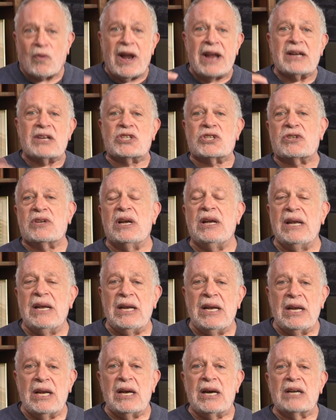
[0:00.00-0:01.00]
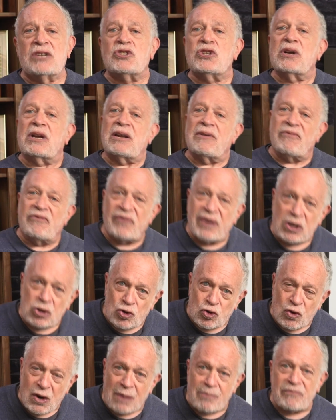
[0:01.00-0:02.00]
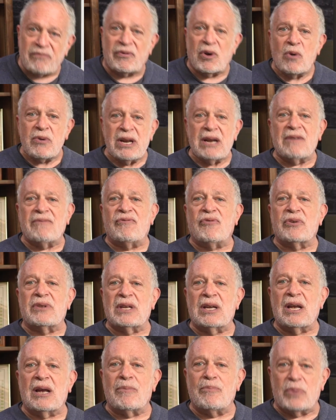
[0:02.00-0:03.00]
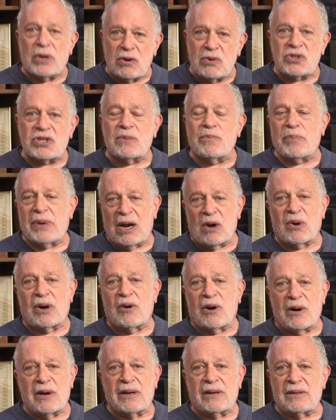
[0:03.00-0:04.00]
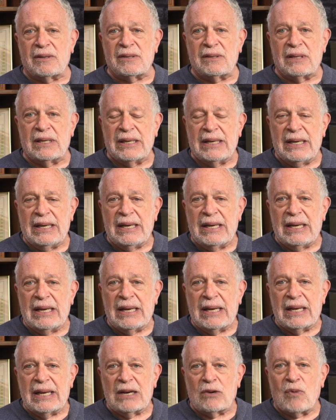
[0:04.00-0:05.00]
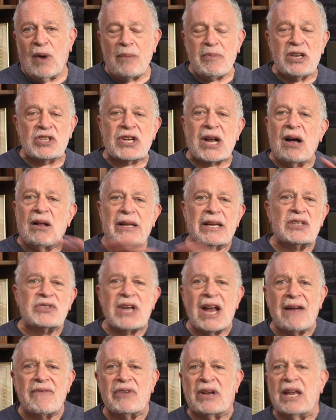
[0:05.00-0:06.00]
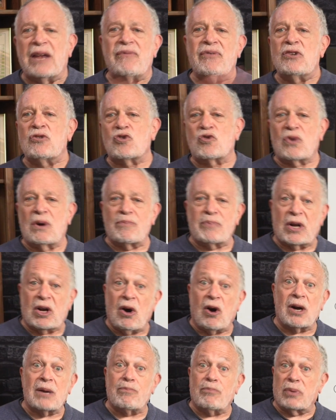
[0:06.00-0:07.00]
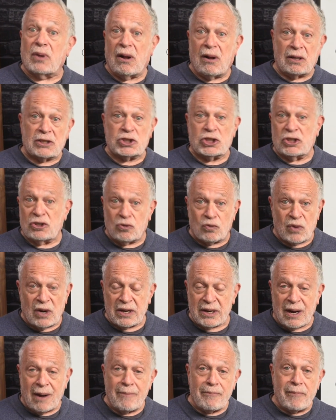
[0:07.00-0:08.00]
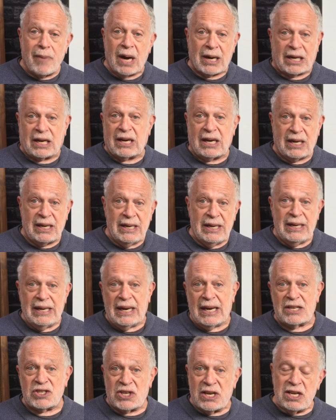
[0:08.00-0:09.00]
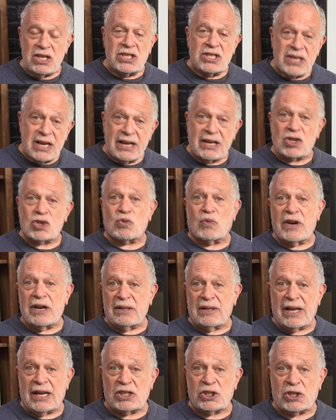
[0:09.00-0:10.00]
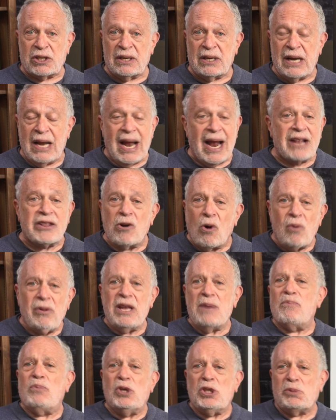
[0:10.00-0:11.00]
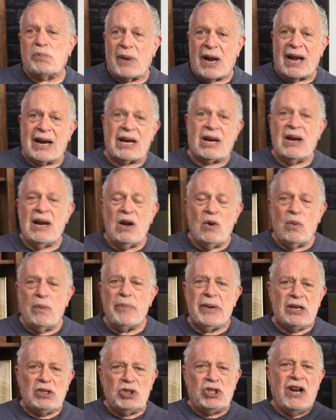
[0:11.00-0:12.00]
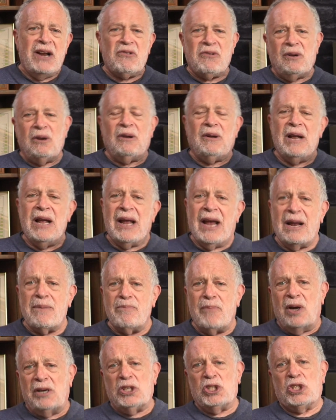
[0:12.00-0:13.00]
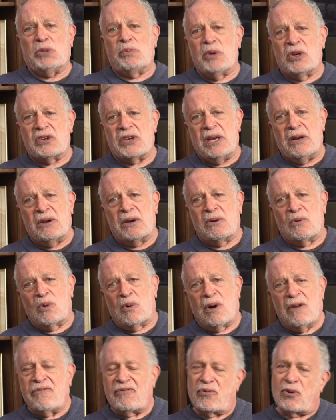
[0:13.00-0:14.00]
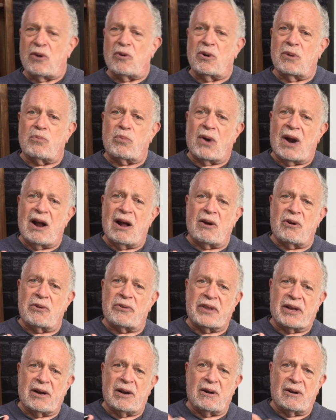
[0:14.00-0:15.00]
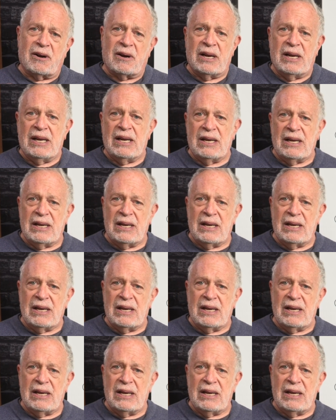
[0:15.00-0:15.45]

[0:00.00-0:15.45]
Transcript: ranks to convict Trump voting for the abuse of power article. Romney's colleagues have given Trump carte blanche to run amok as he seeks re-election, and their only pushback will be a gentle admonishment here or a furrowed brow there.